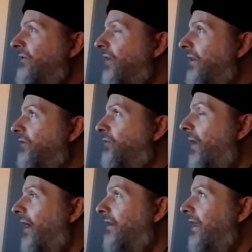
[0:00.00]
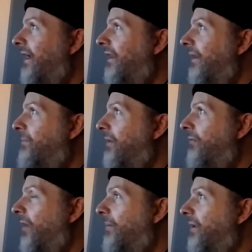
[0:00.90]
on this track, they, that big
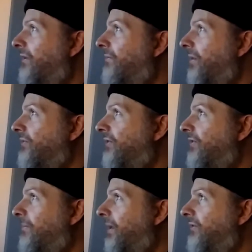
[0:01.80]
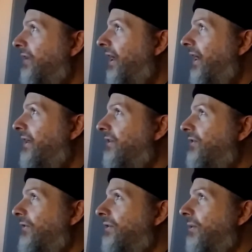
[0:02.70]
throbbing persistent bass line, is
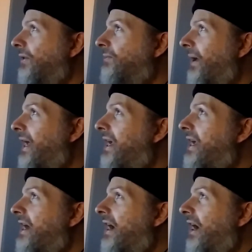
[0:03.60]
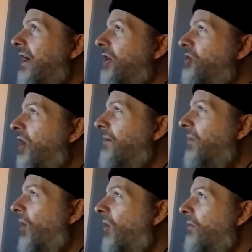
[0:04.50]
given to us by uh,
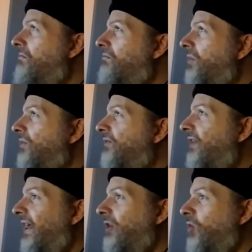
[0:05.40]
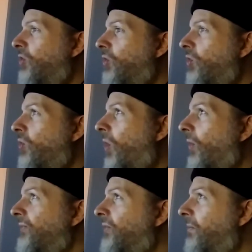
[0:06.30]
Jean-Paul Musette, who
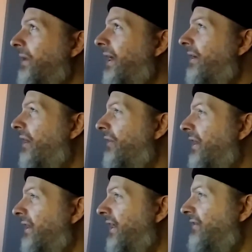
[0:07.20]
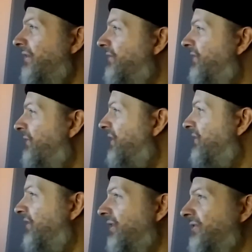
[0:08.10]
also played on the
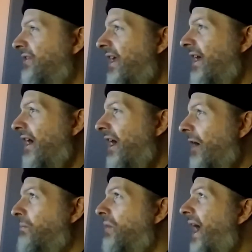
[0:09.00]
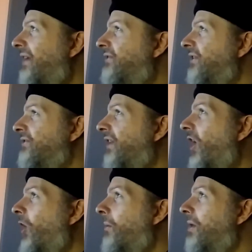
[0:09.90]
1976 Abraxas
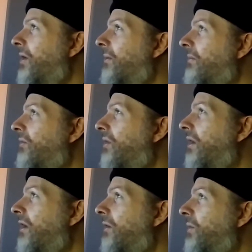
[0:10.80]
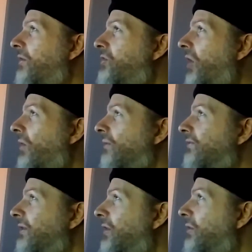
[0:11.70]
album uh, with
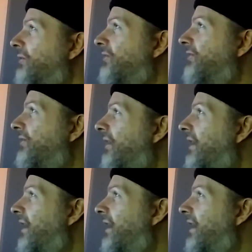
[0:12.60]
Charles Loos.